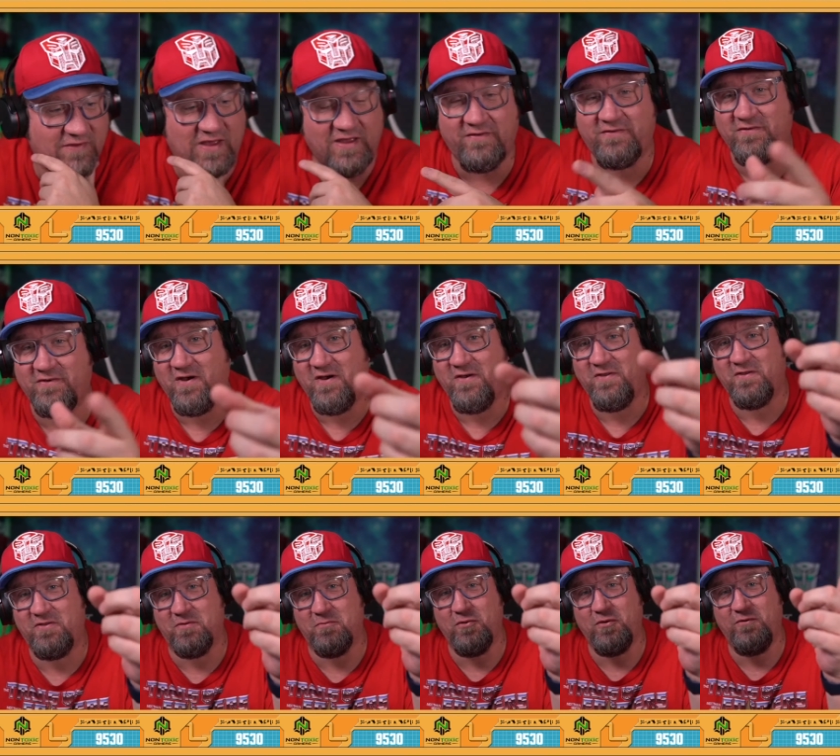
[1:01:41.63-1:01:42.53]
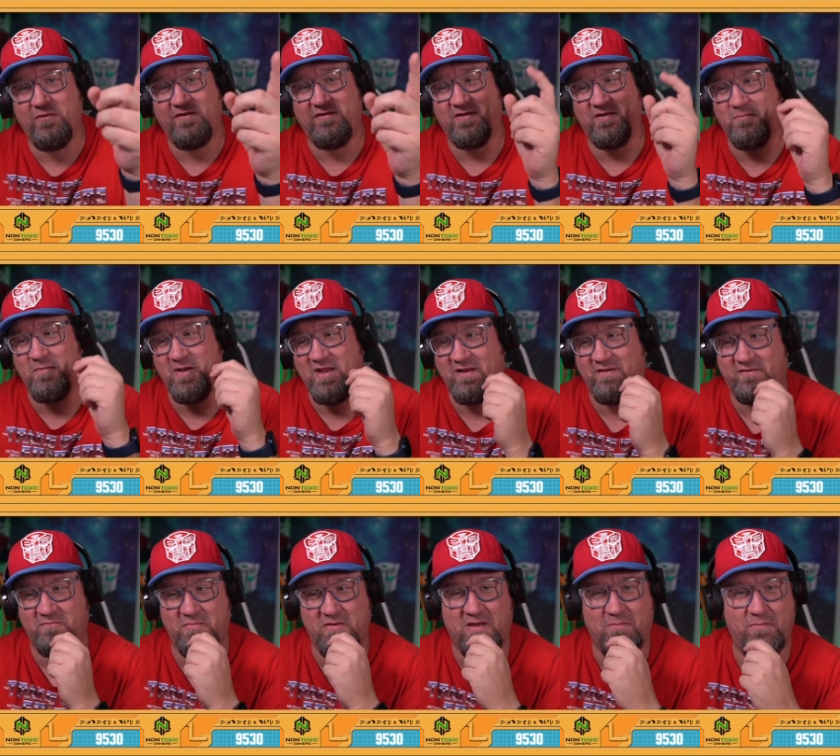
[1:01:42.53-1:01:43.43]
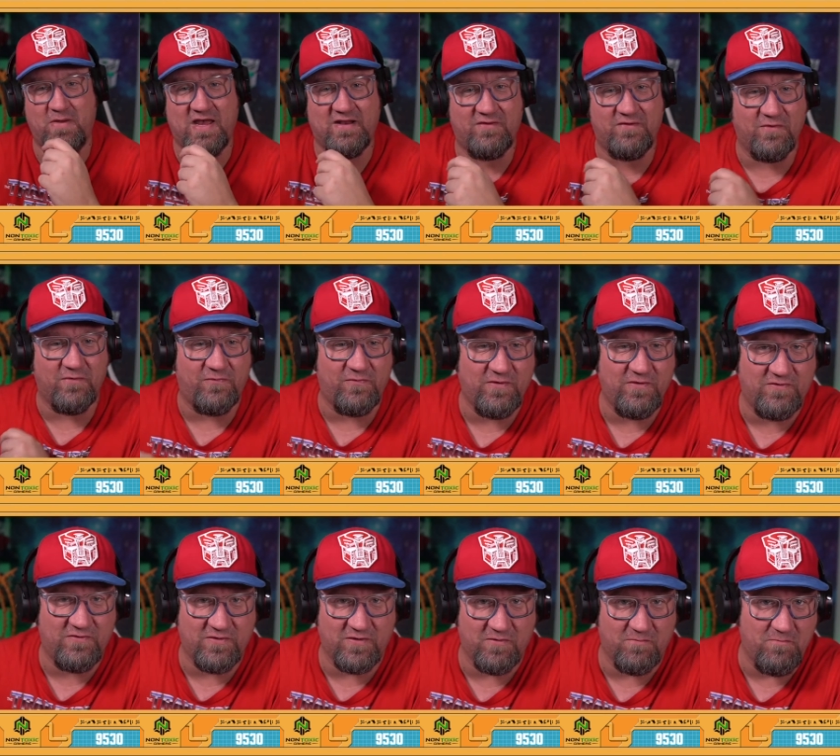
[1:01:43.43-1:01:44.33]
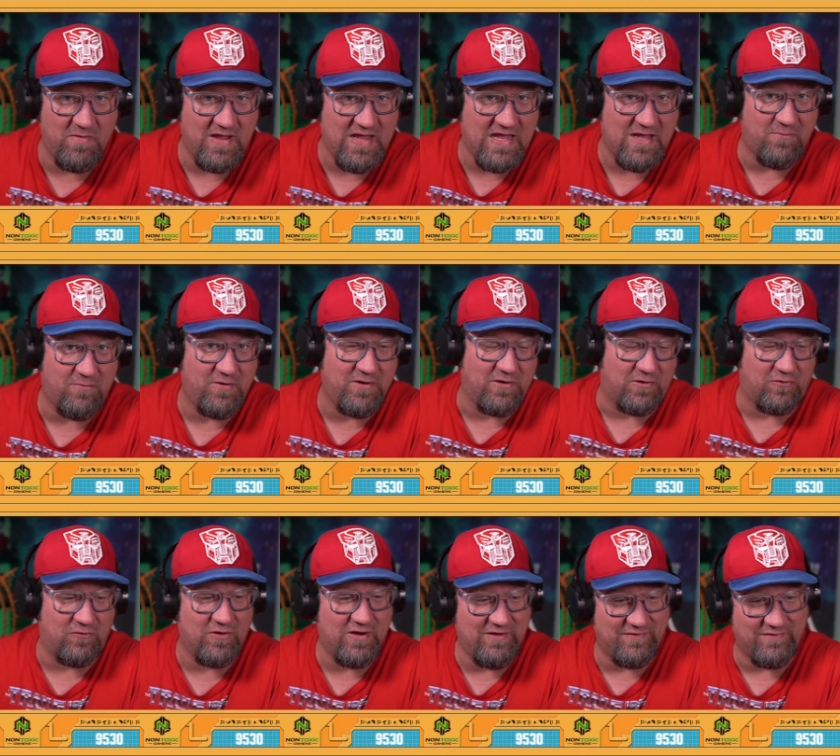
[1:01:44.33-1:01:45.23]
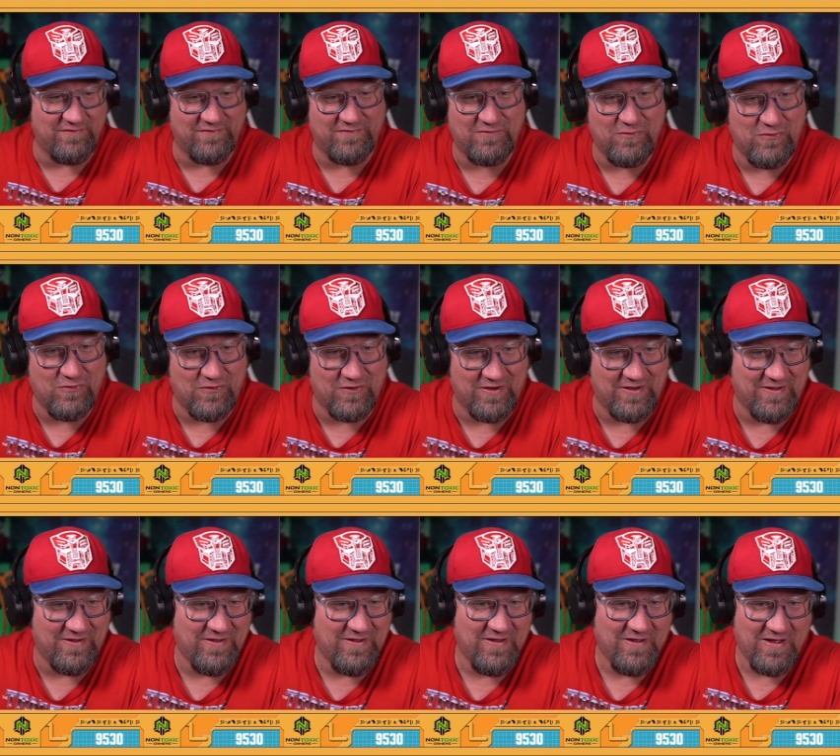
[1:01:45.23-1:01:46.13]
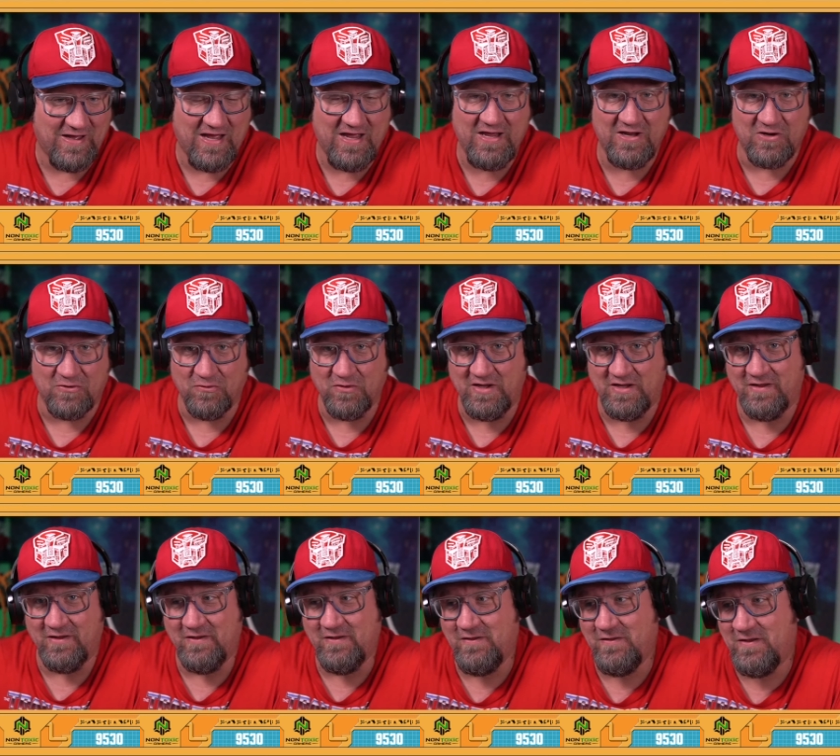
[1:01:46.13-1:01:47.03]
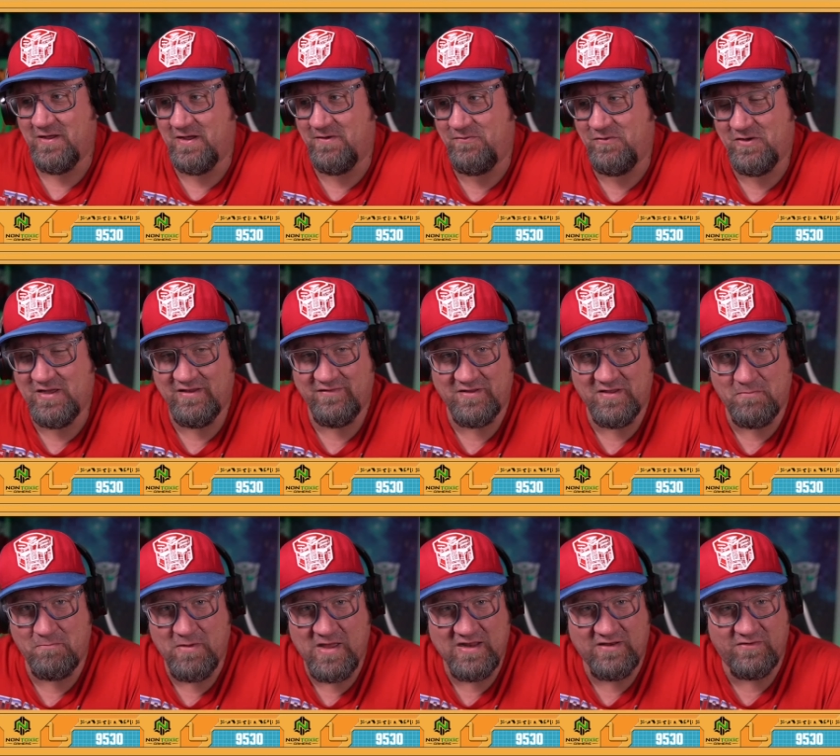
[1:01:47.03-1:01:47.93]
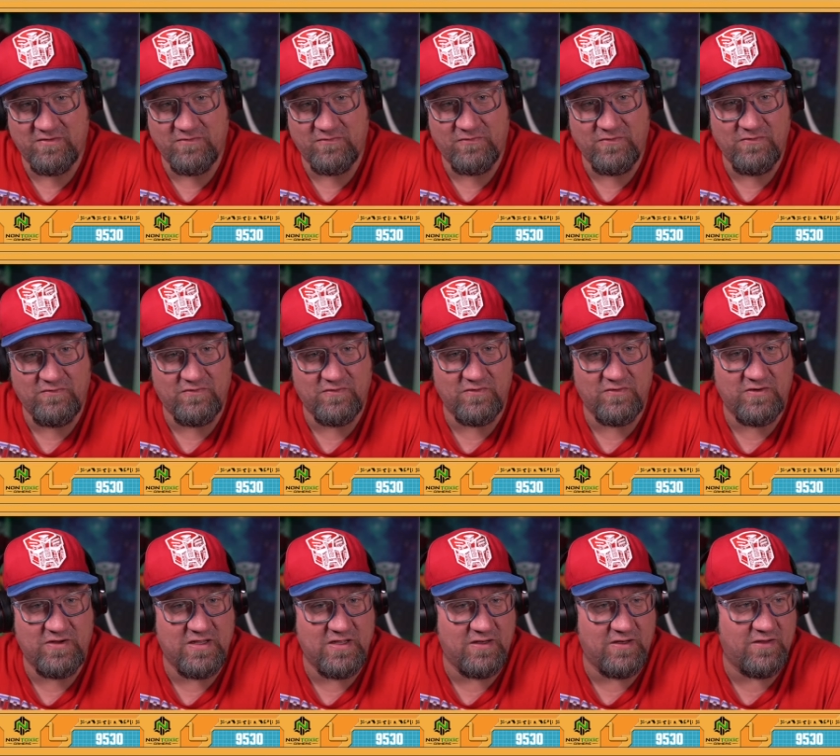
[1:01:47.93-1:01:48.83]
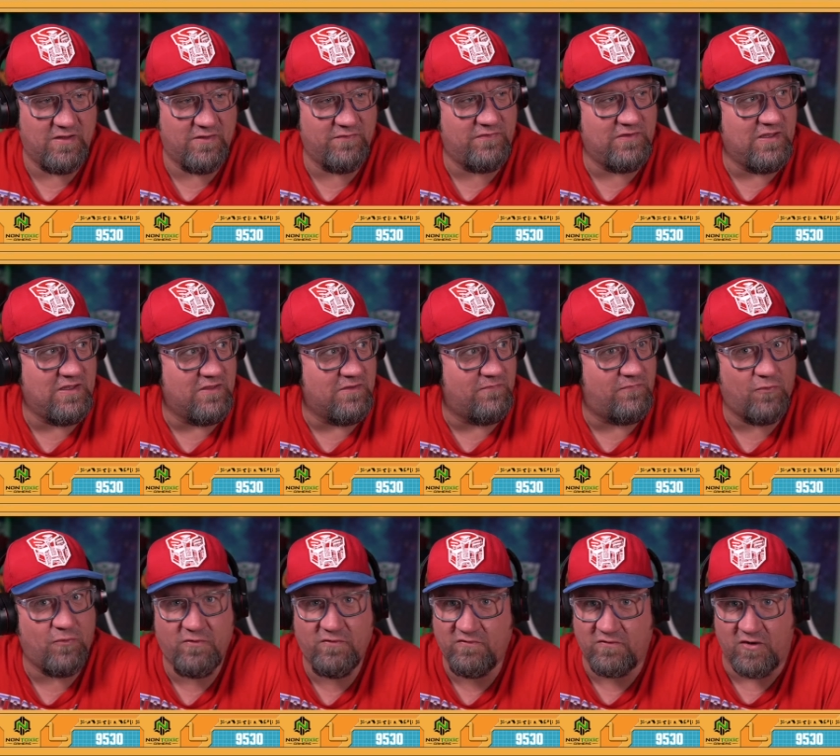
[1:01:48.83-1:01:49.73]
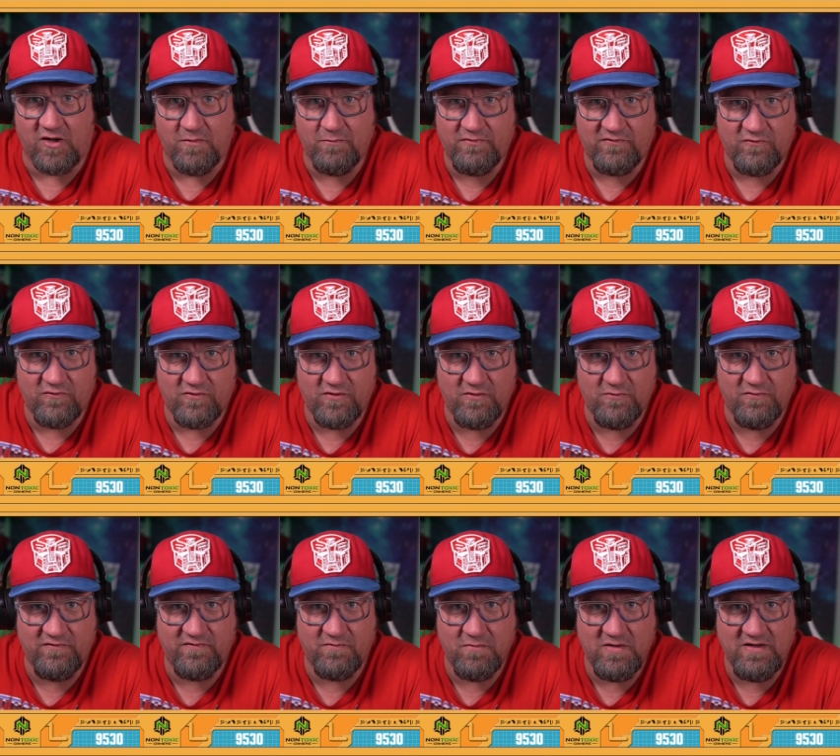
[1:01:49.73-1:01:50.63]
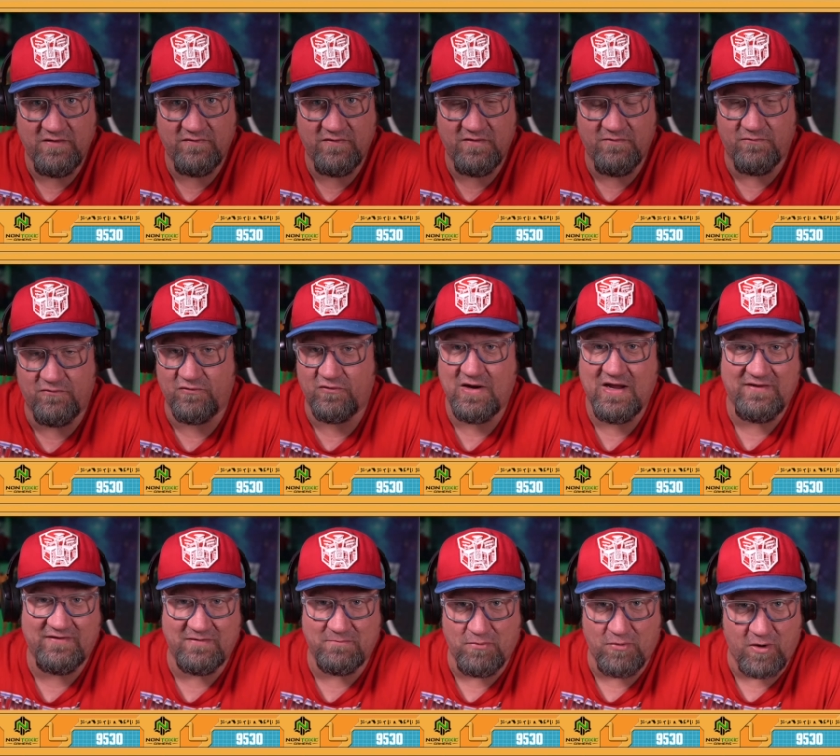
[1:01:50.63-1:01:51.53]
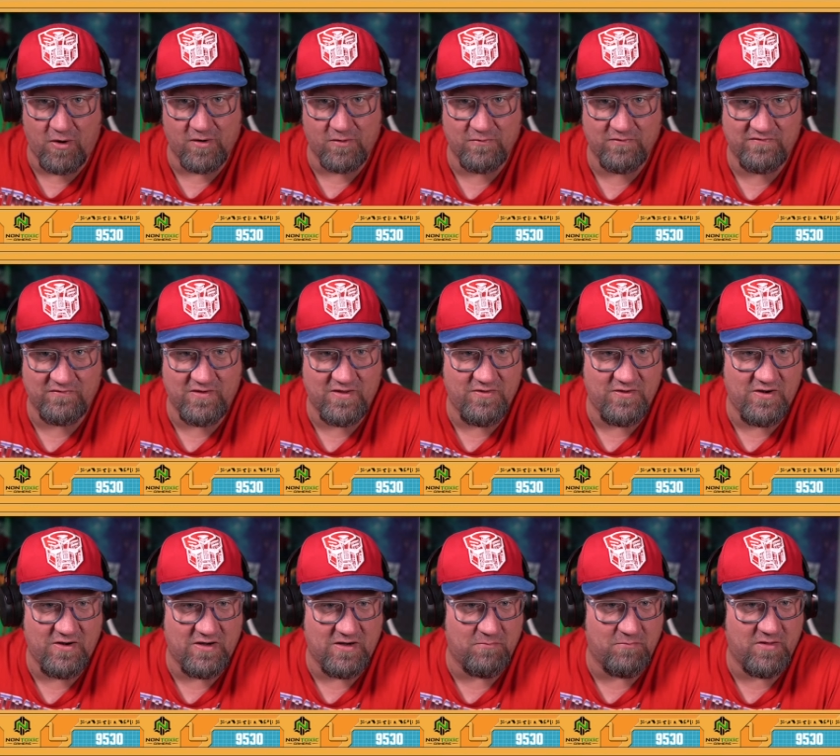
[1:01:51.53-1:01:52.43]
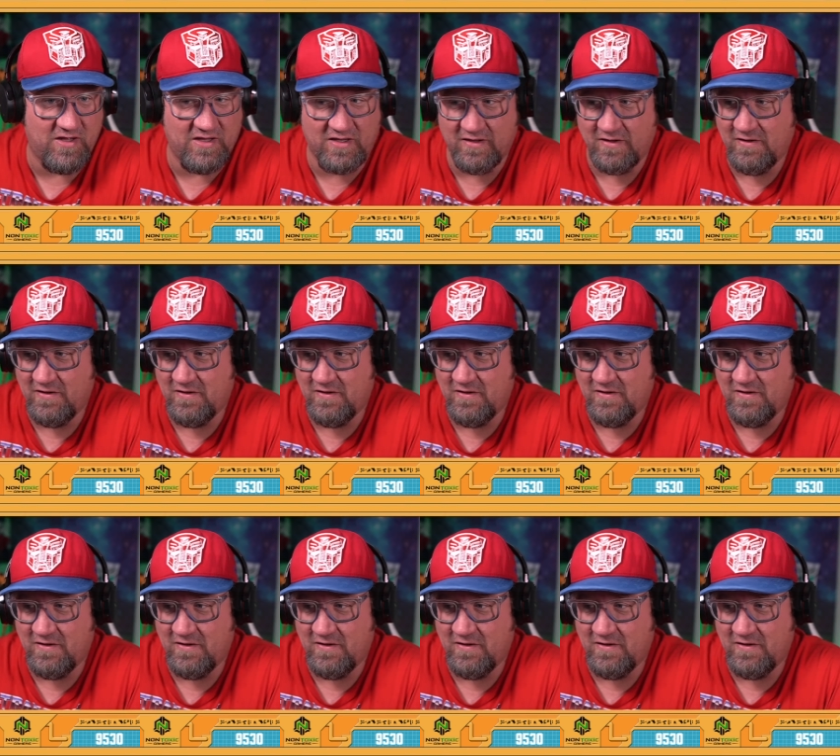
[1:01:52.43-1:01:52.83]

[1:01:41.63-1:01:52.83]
I saw that the movies that made us about Back to the Future. Man, what a crazy story. I agree. If you guys like Back to the Future, and let's see, the Forrest Gump story was amazing. Jurassic Park was on there. I'm like,